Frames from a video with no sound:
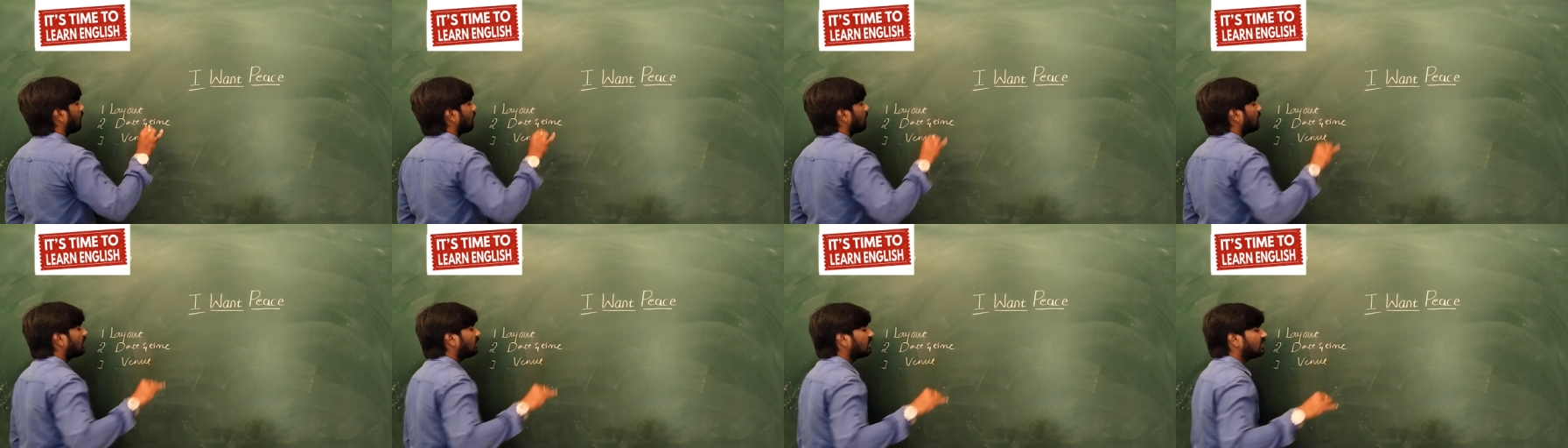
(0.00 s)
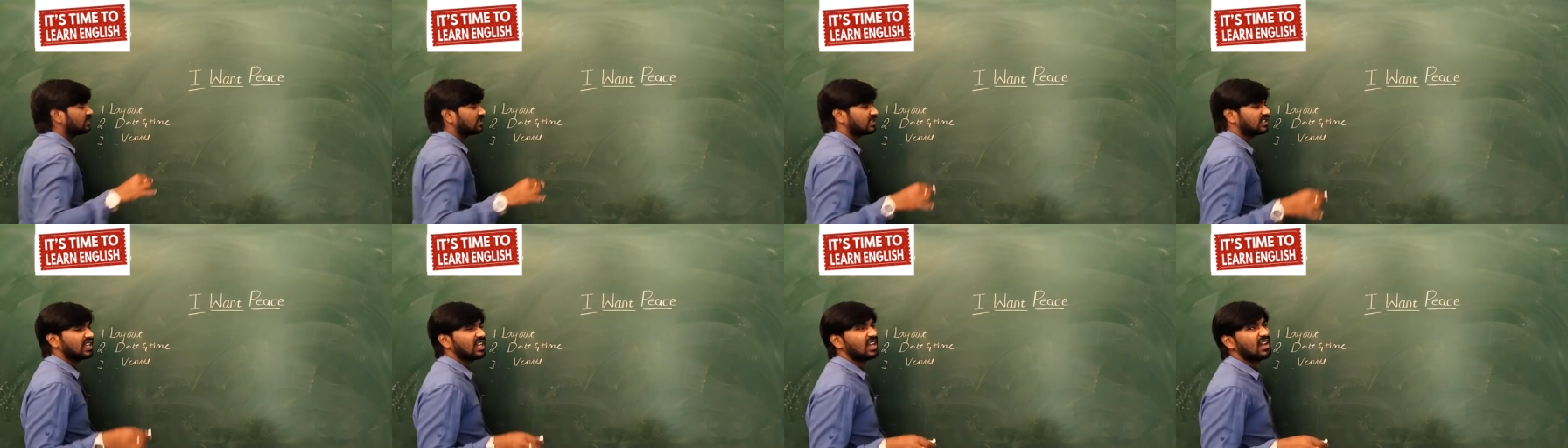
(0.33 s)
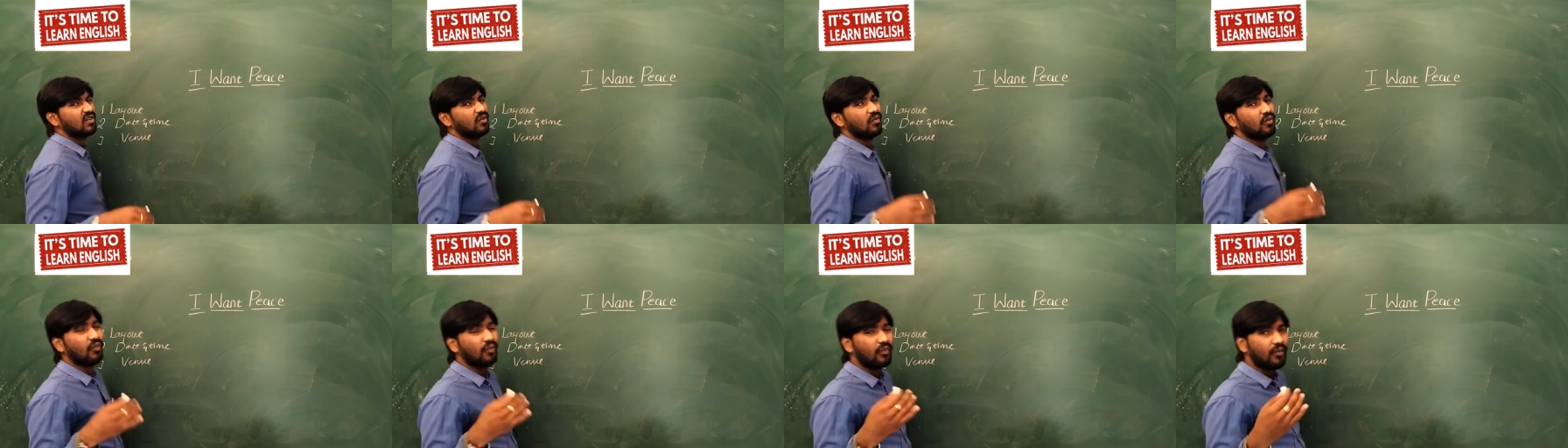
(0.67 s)
means
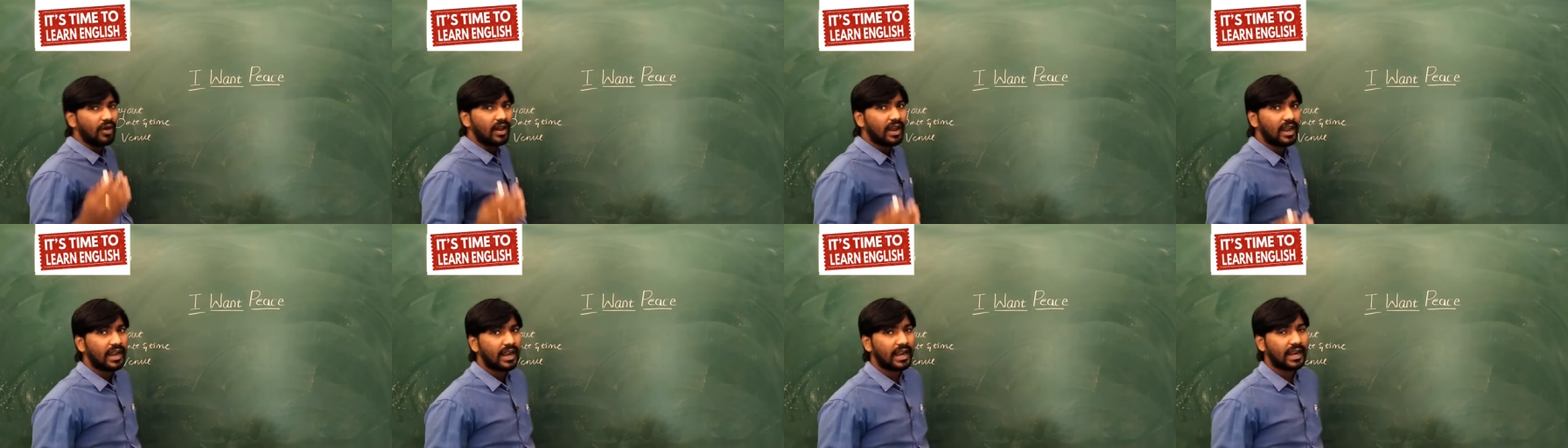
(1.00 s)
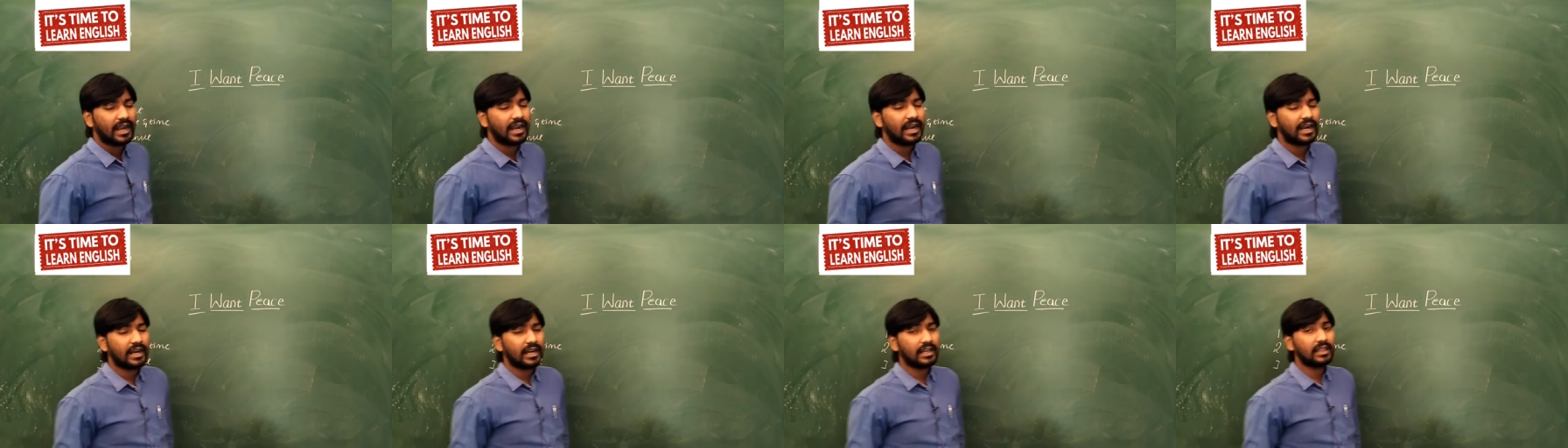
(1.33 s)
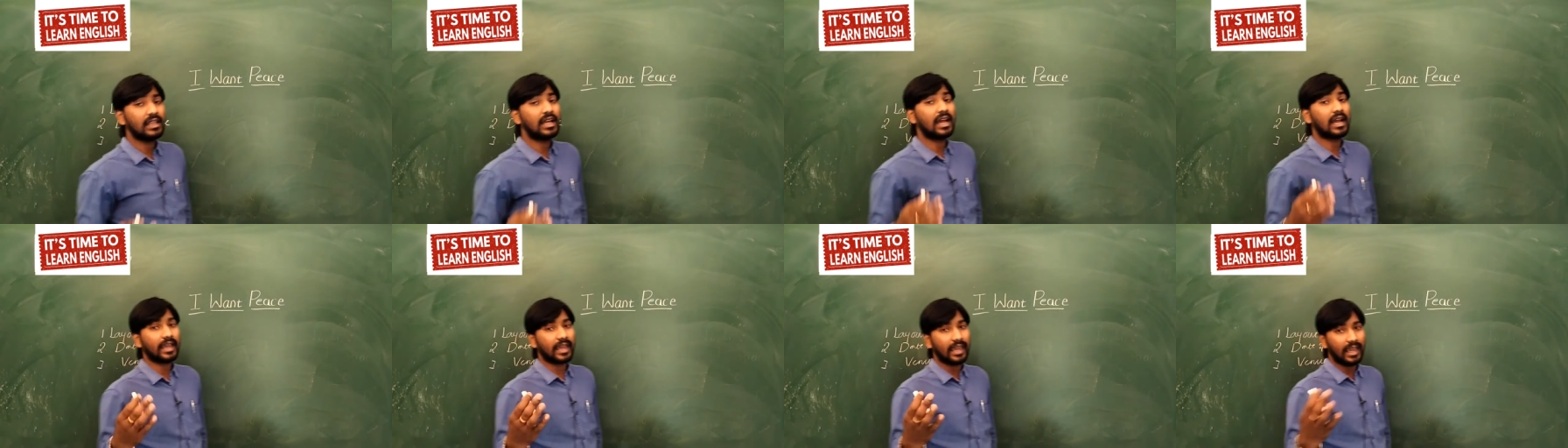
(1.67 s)
where
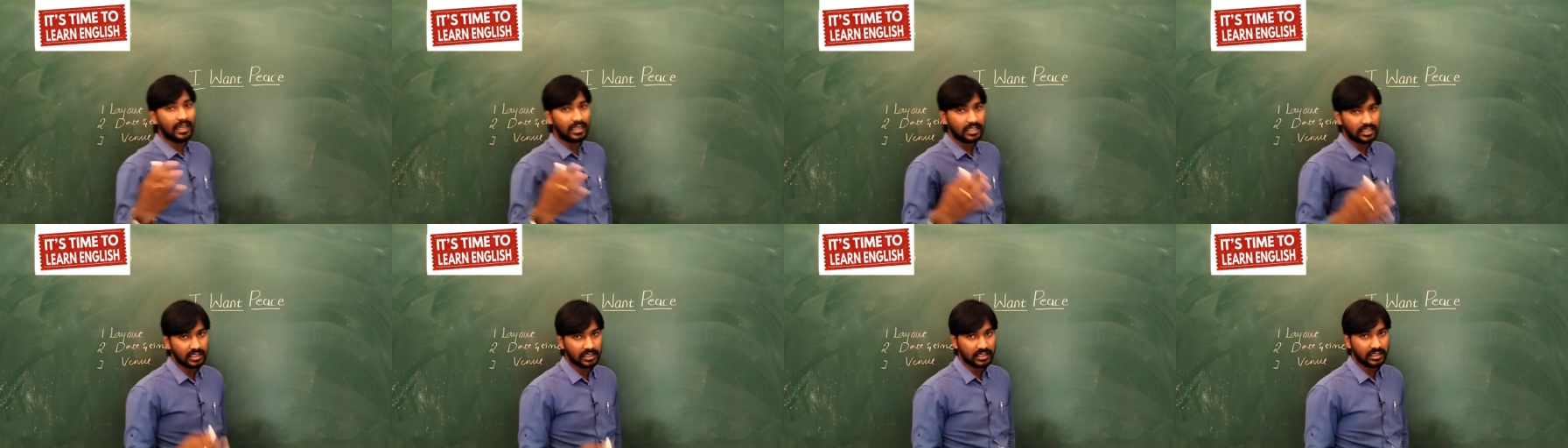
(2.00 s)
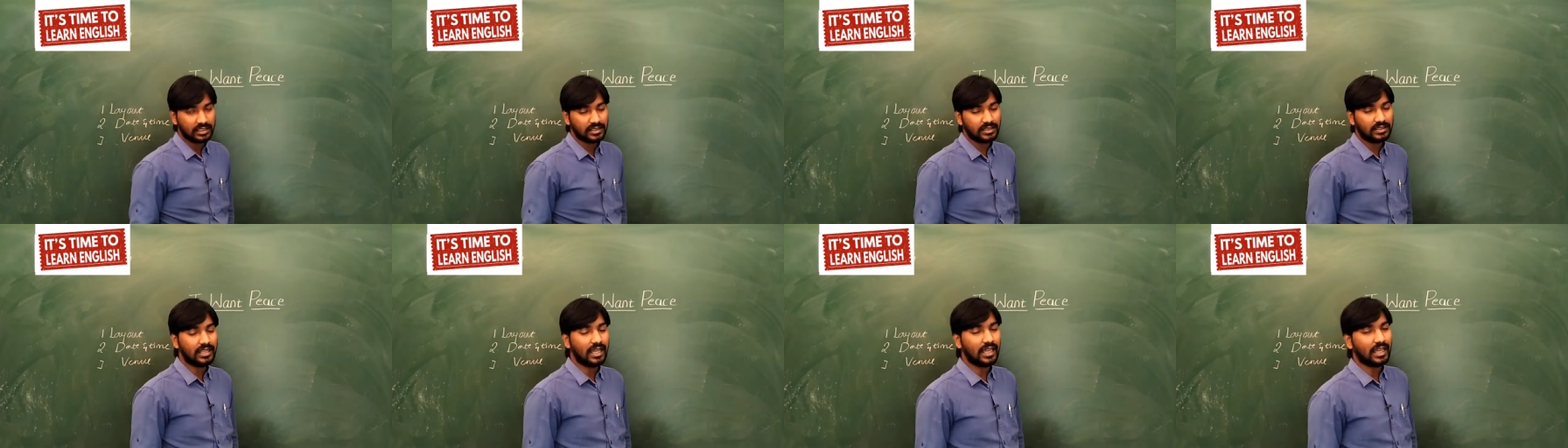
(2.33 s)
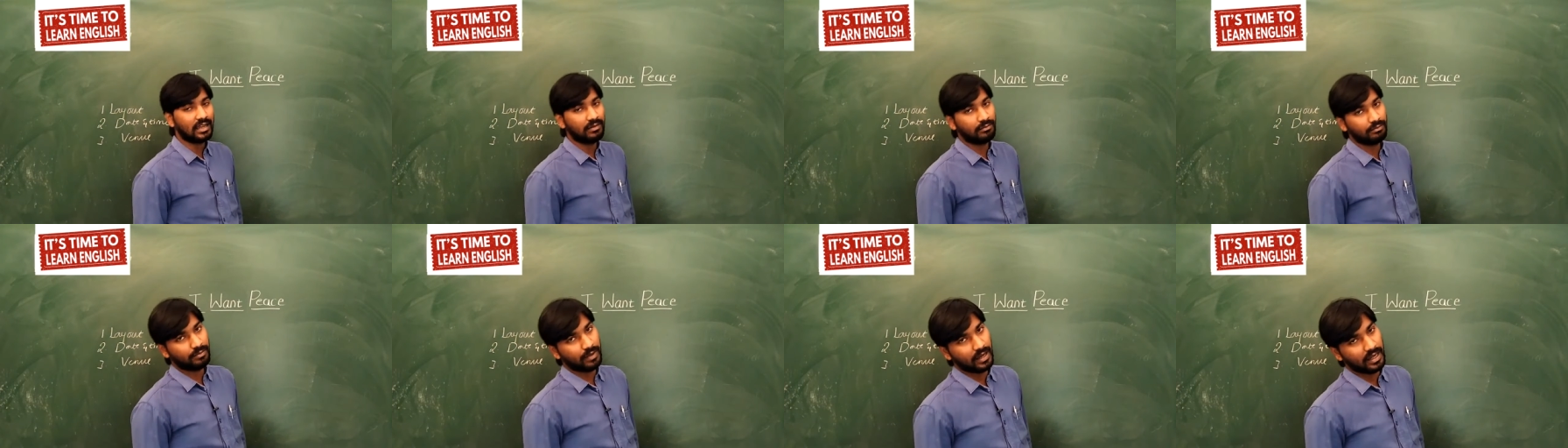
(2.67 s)
the occasion is
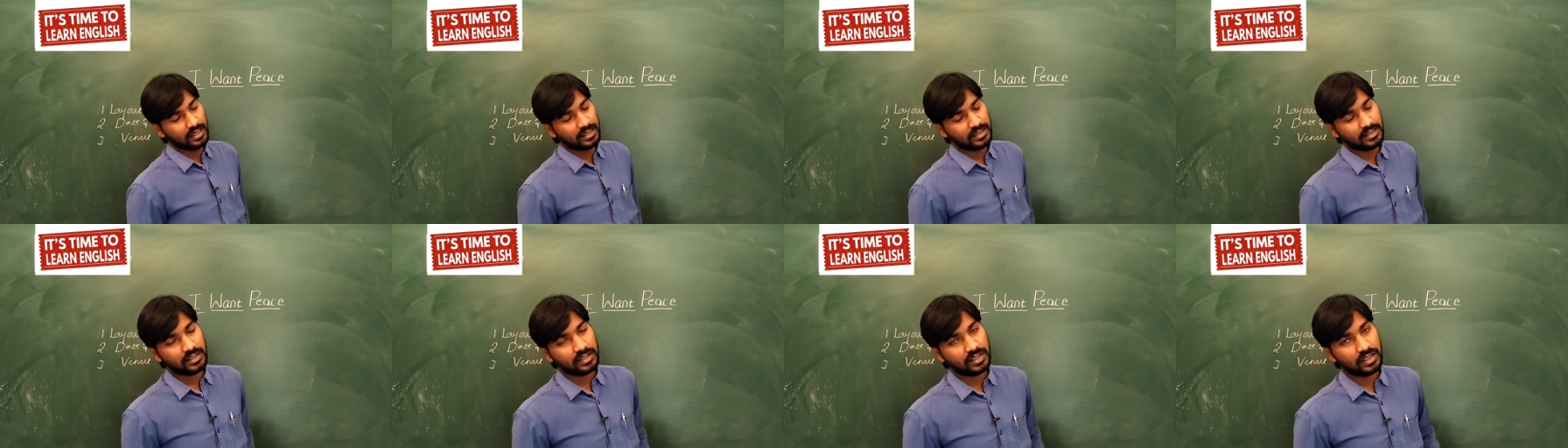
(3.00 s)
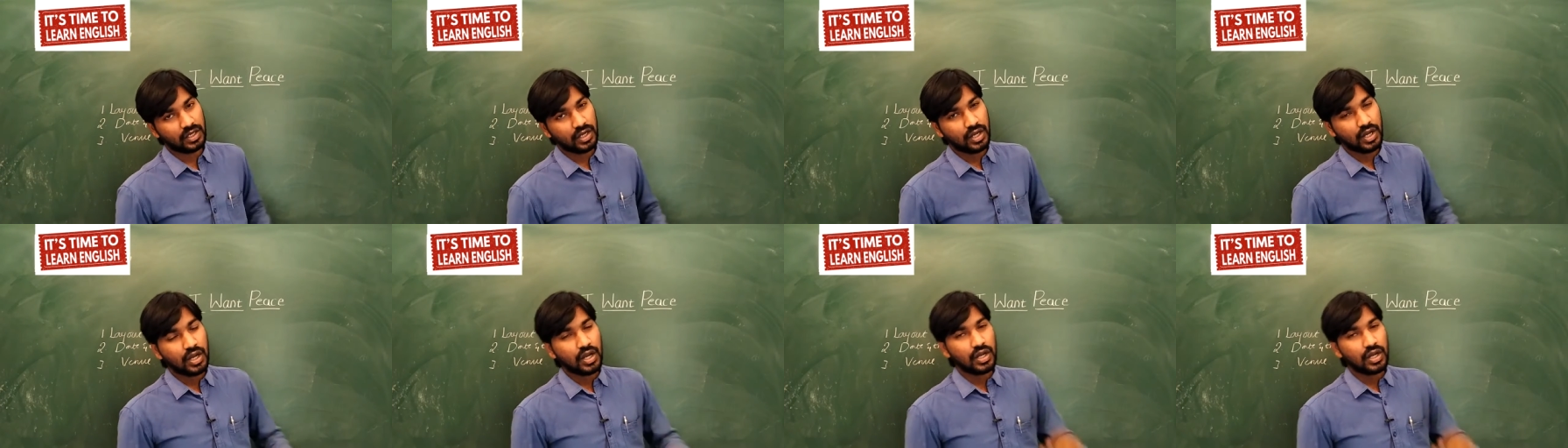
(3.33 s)
taking place.